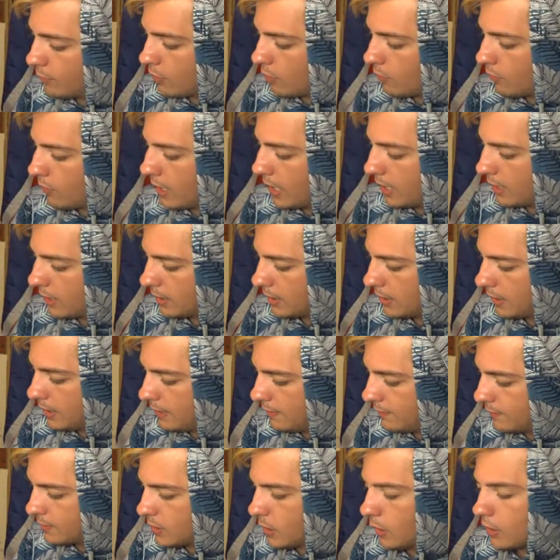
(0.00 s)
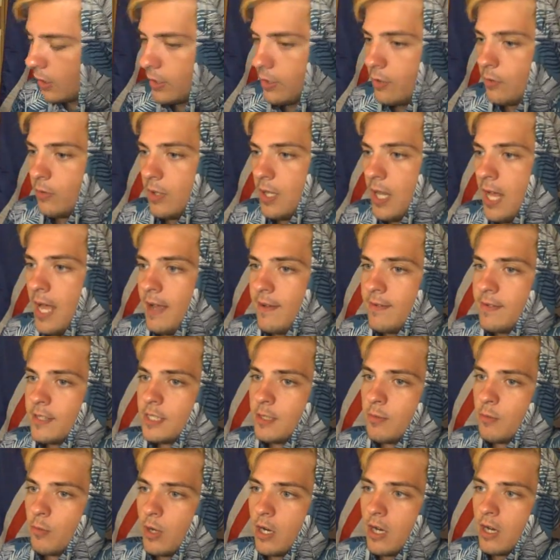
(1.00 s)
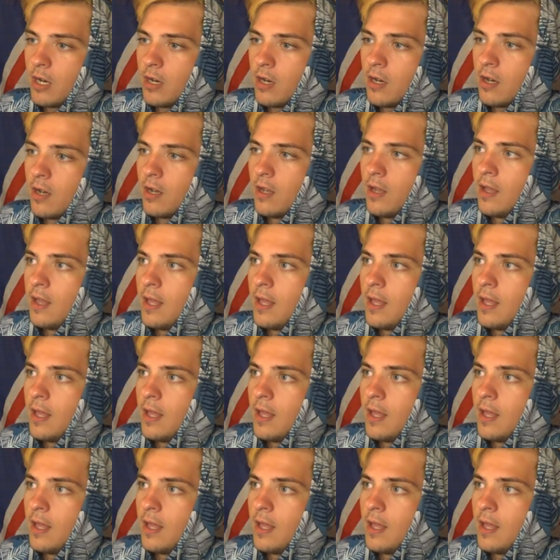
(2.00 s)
you're okay to leave, start a new life somewhere.